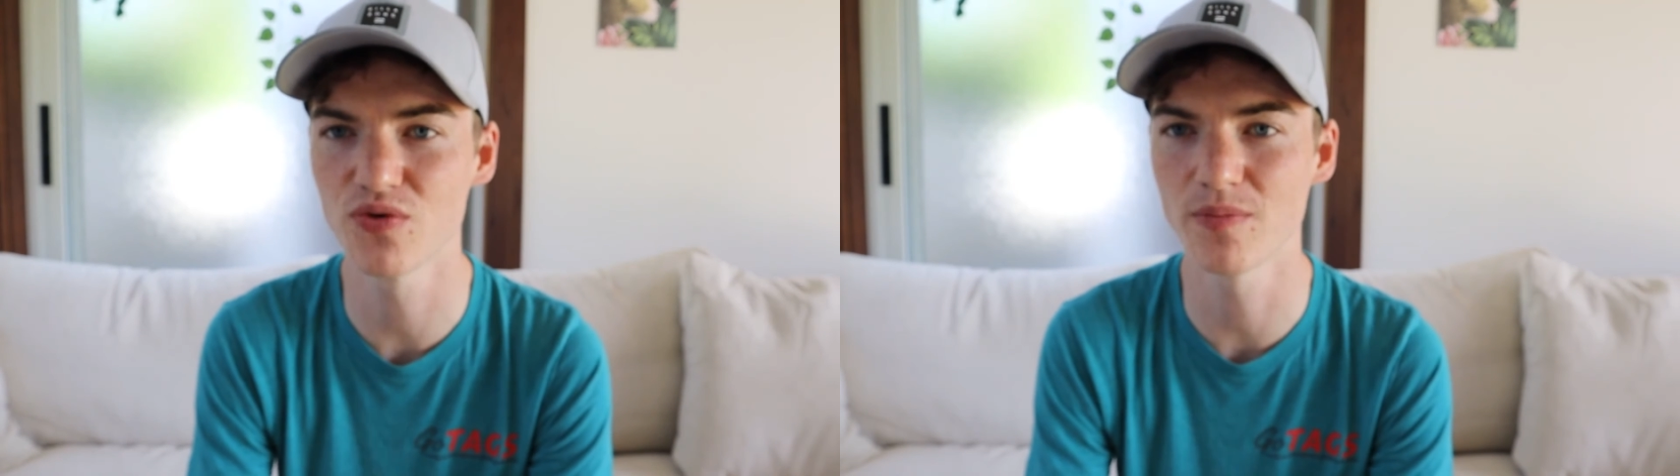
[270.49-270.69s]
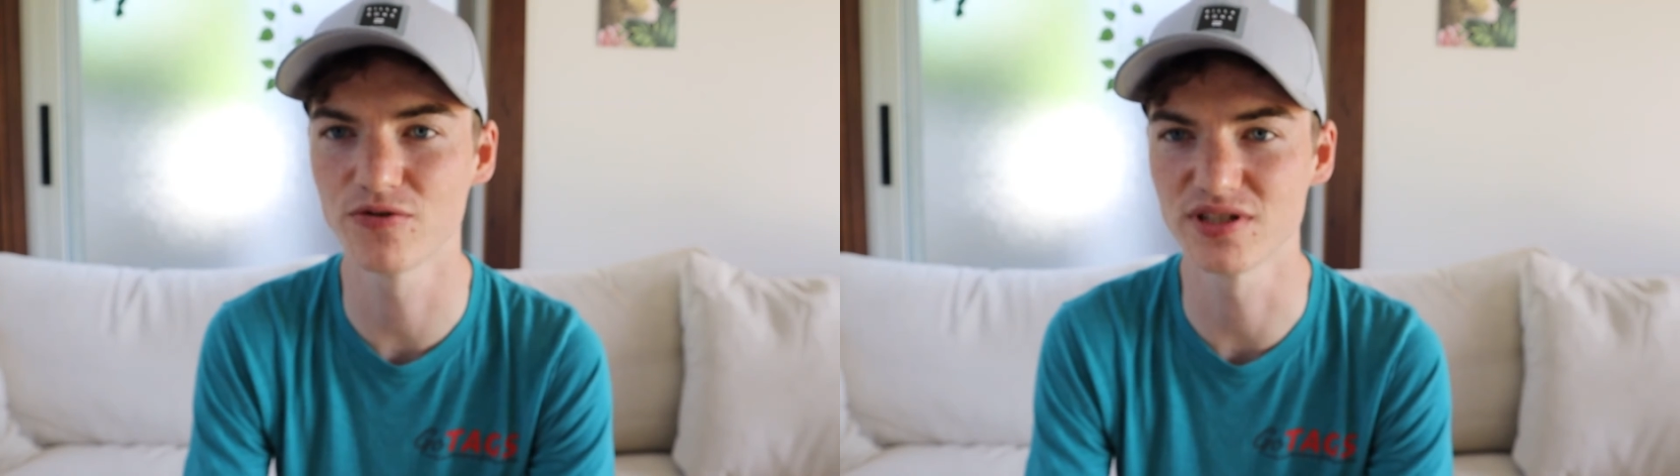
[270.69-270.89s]

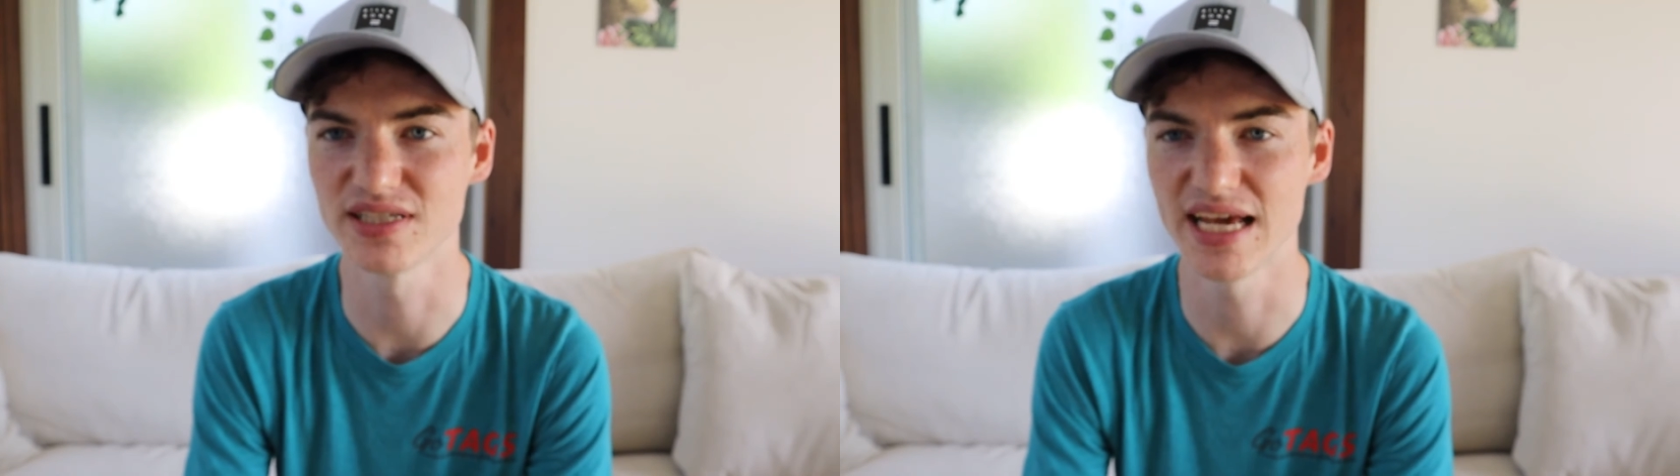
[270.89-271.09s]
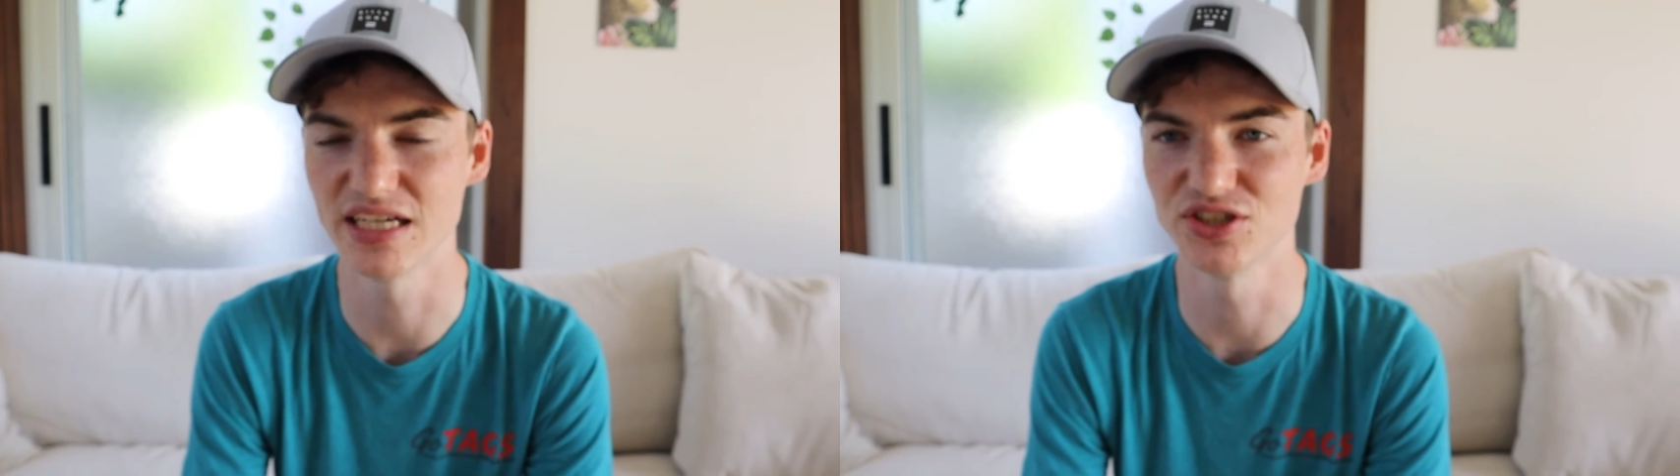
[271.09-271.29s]

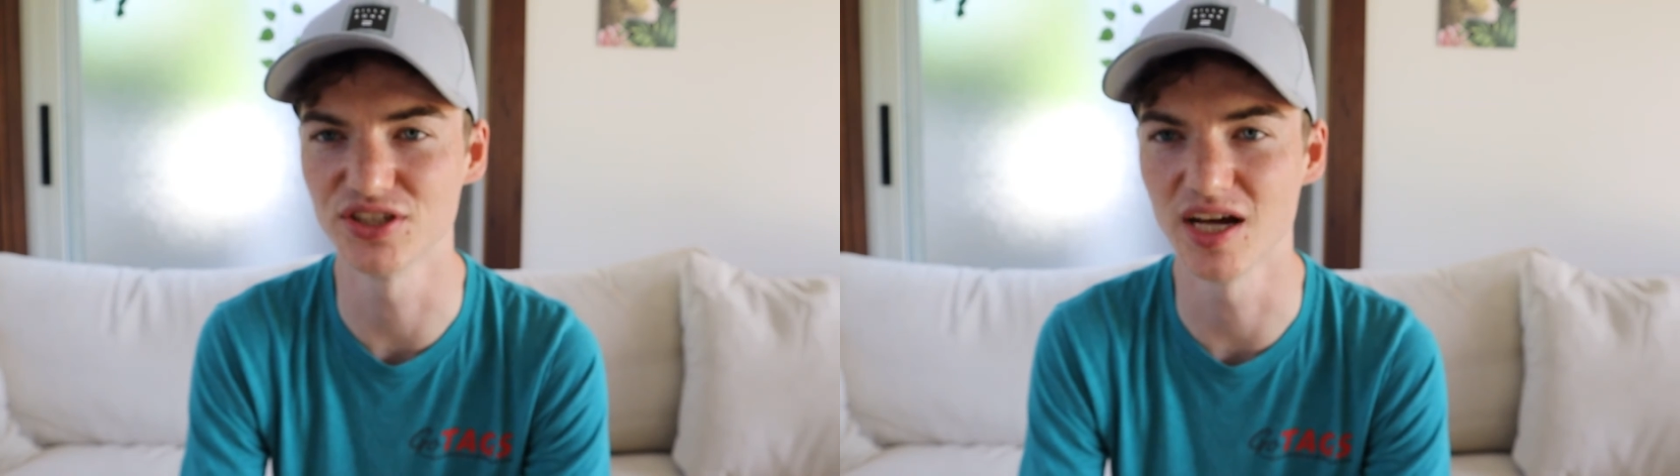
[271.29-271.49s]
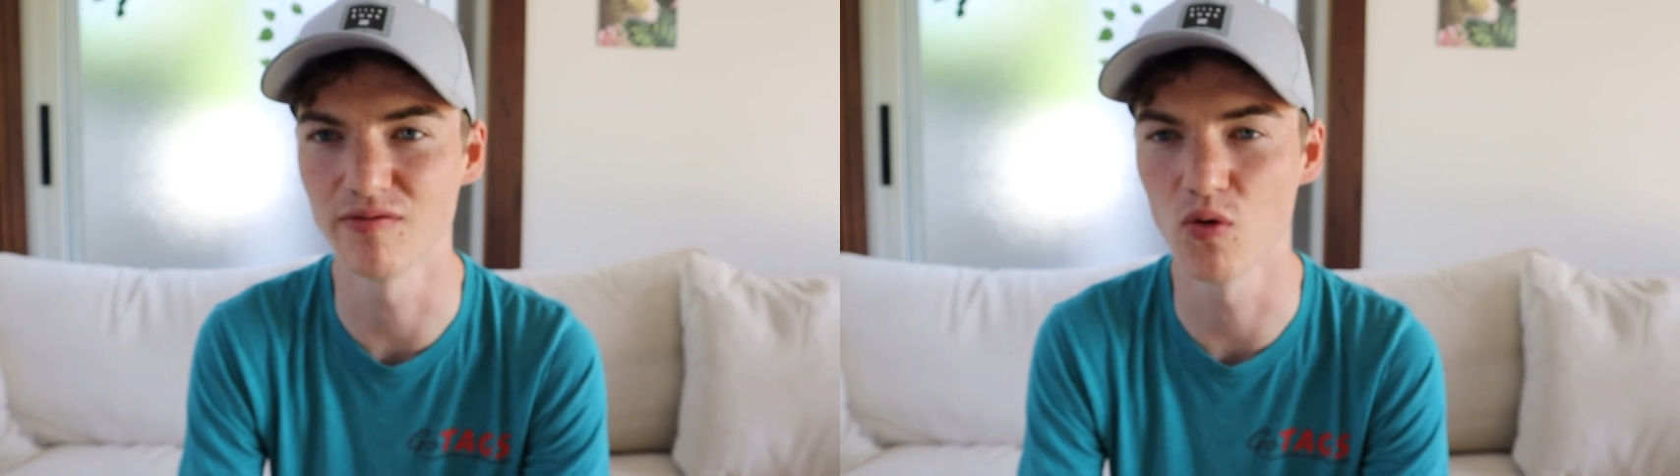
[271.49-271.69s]

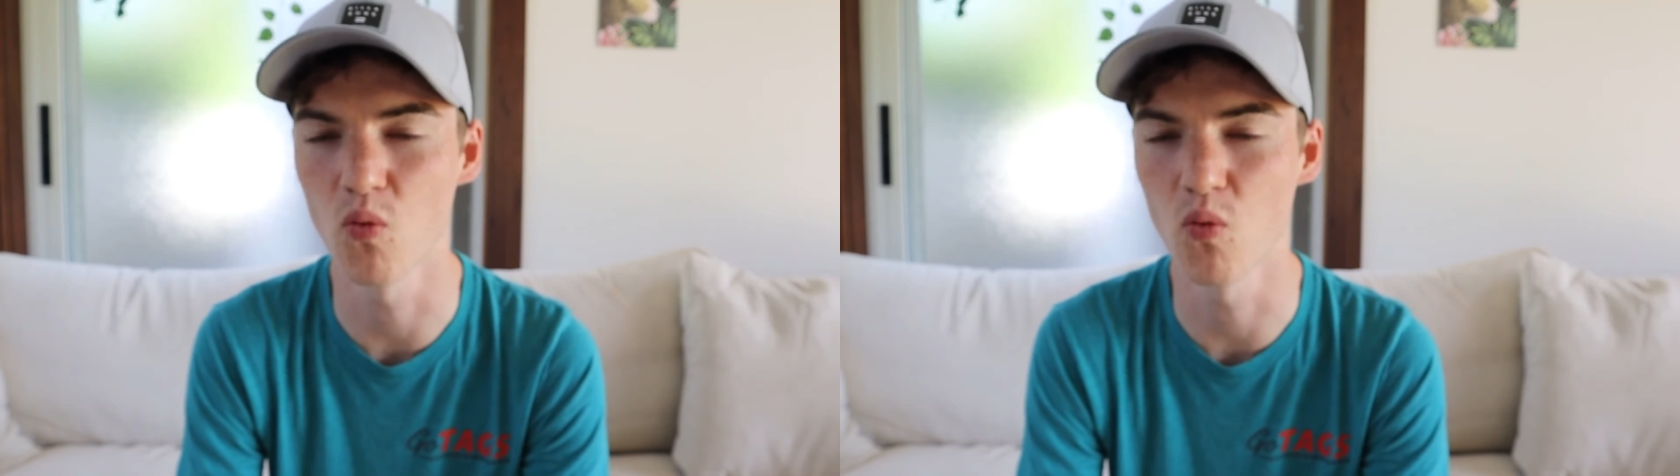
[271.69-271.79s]
representation of a